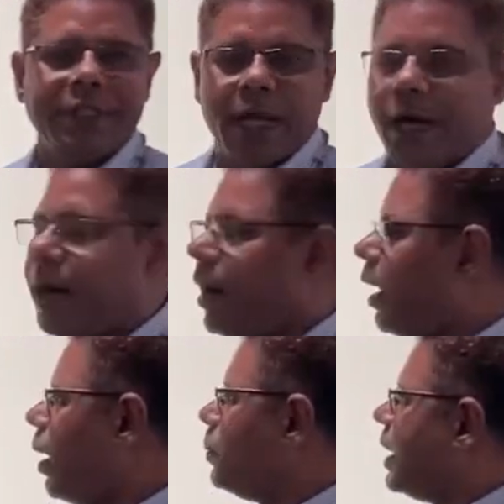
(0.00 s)
the
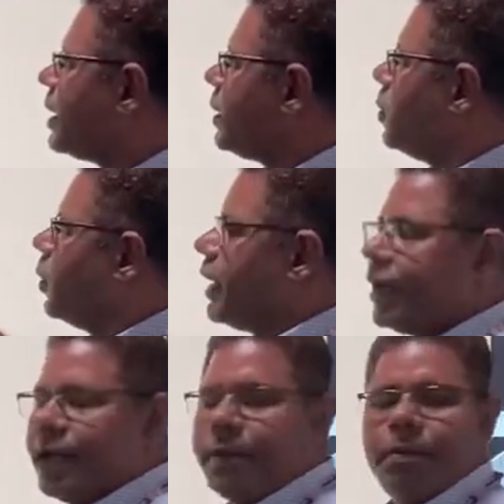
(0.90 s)
object
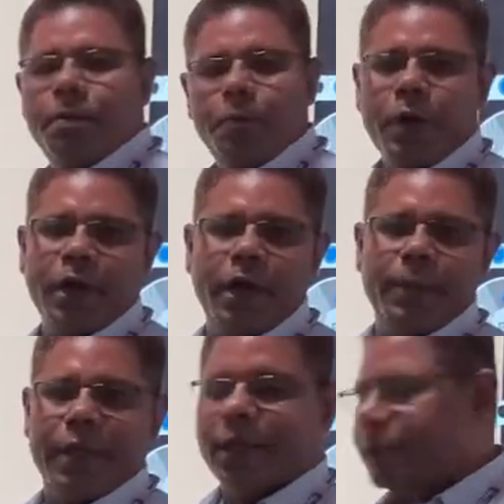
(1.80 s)
oriented programming.